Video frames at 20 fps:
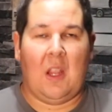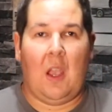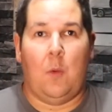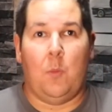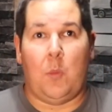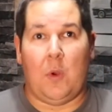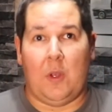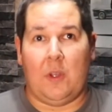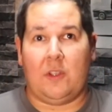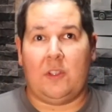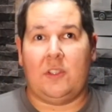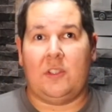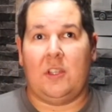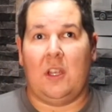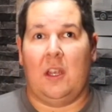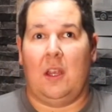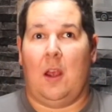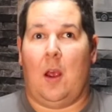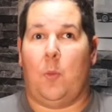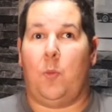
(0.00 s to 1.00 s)
but
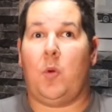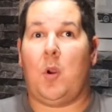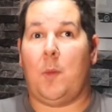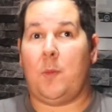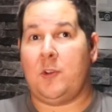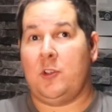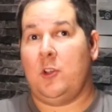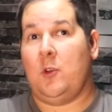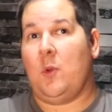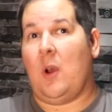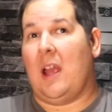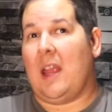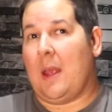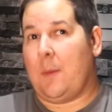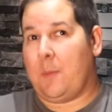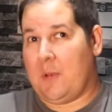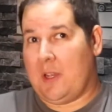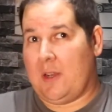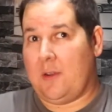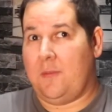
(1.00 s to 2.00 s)
I promise you I
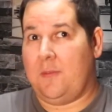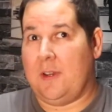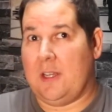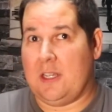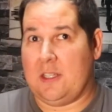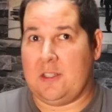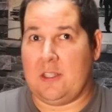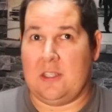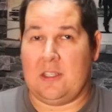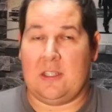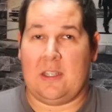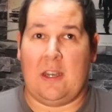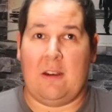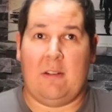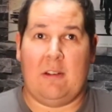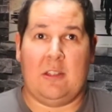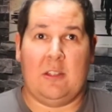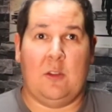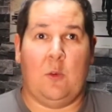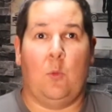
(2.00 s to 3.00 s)
am going to finish this
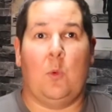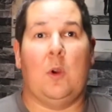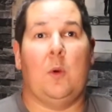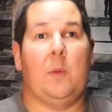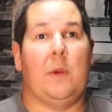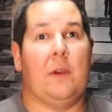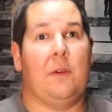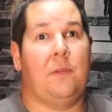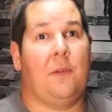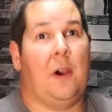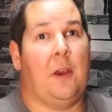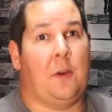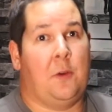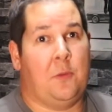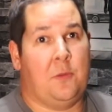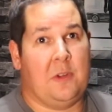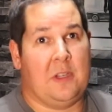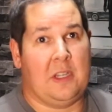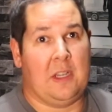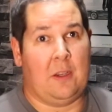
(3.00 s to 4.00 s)
series. There will be a final
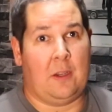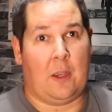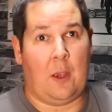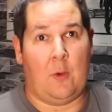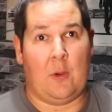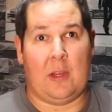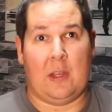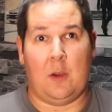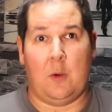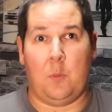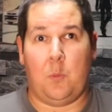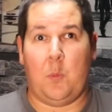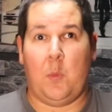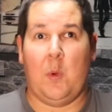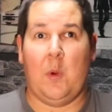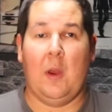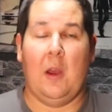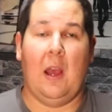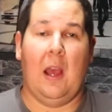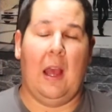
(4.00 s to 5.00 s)
video going up,
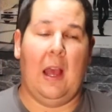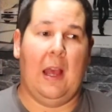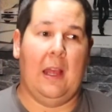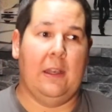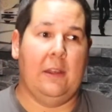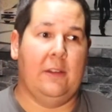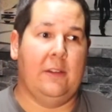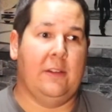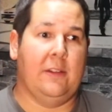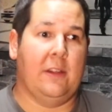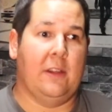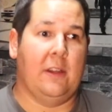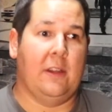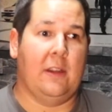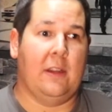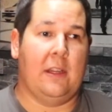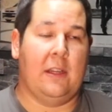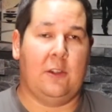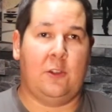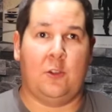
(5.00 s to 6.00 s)
and
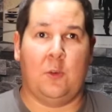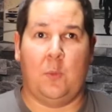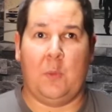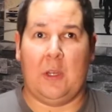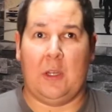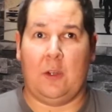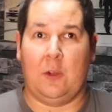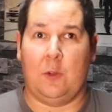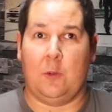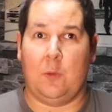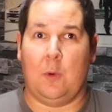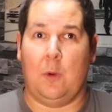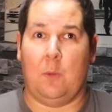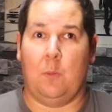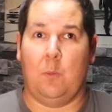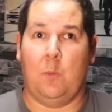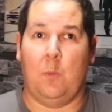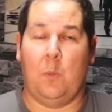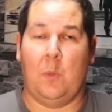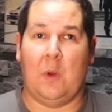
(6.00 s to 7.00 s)
it should be a good
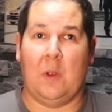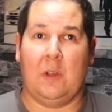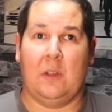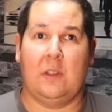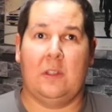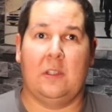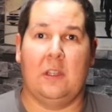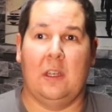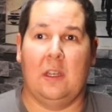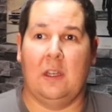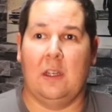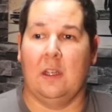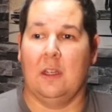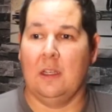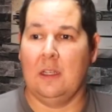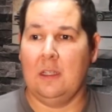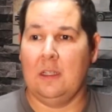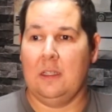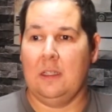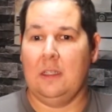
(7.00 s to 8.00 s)
one, but
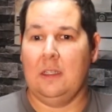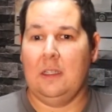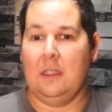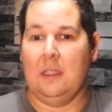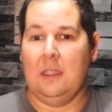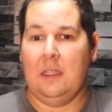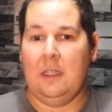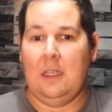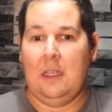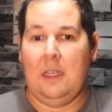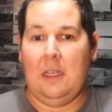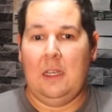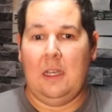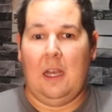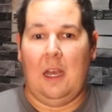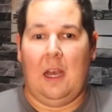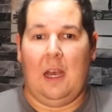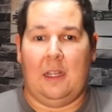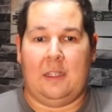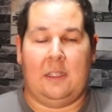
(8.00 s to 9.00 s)

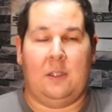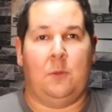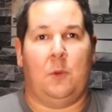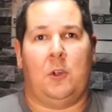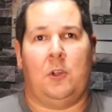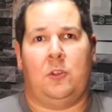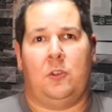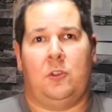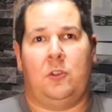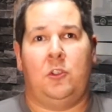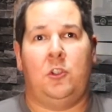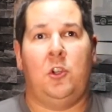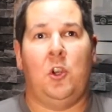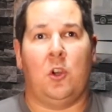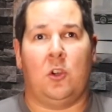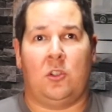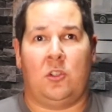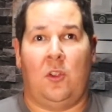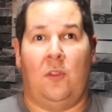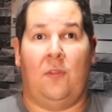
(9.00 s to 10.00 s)
I didn't want to just
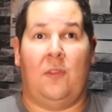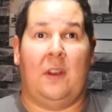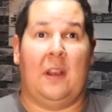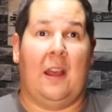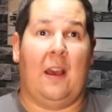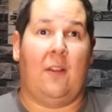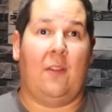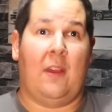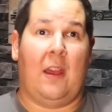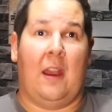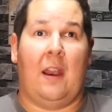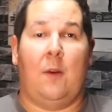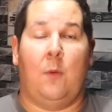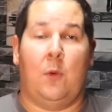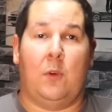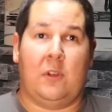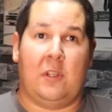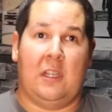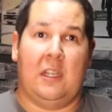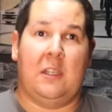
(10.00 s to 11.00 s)
chuck something out there. I
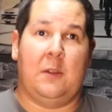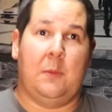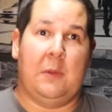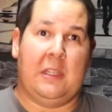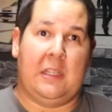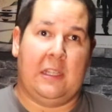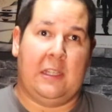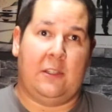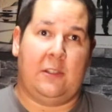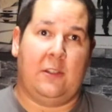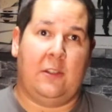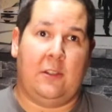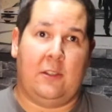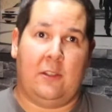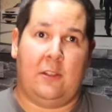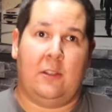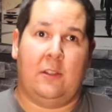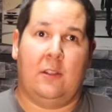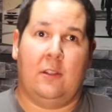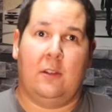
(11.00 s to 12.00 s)
wanted it to be
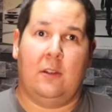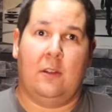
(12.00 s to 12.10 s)
decent,